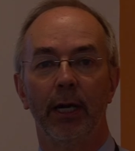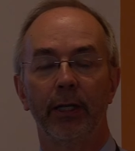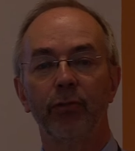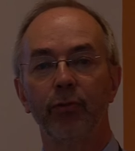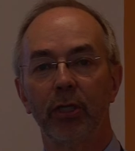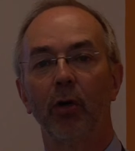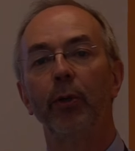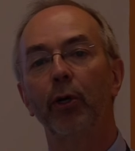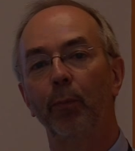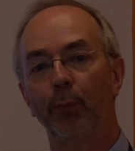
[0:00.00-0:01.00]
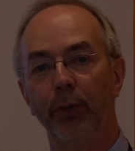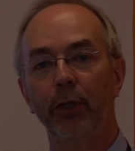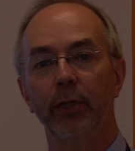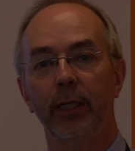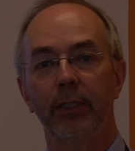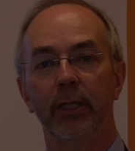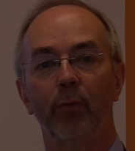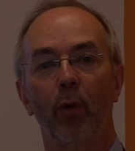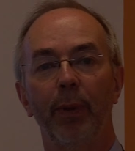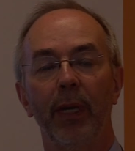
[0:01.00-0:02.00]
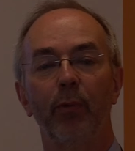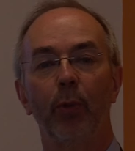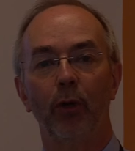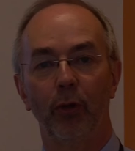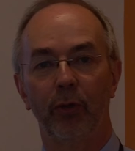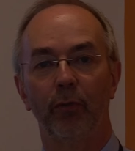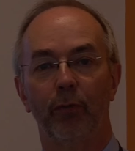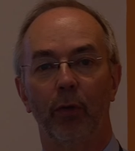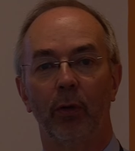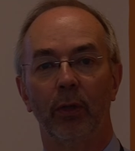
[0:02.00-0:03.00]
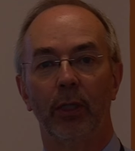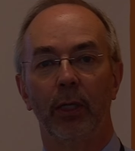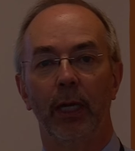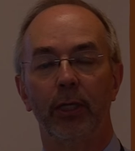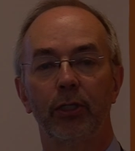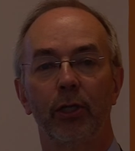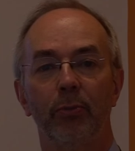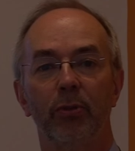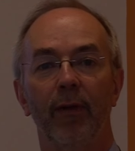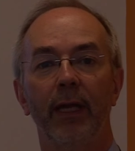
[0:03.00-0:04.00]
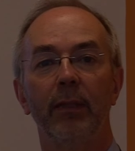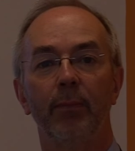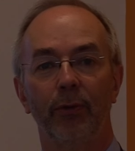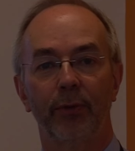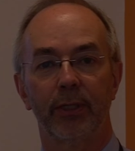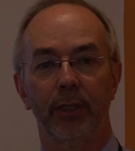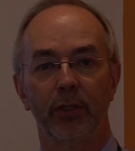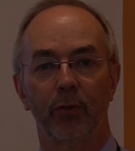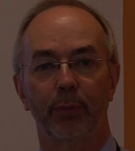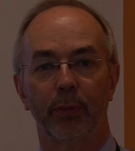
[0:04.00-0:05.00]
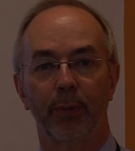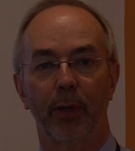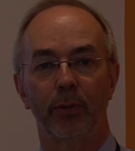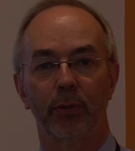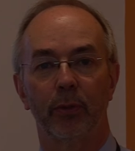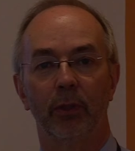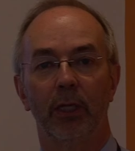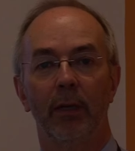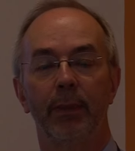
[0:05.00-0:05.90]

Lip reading: And as a result, we got a pretty good idea of what people were looking for in terms of any modernisation proposal.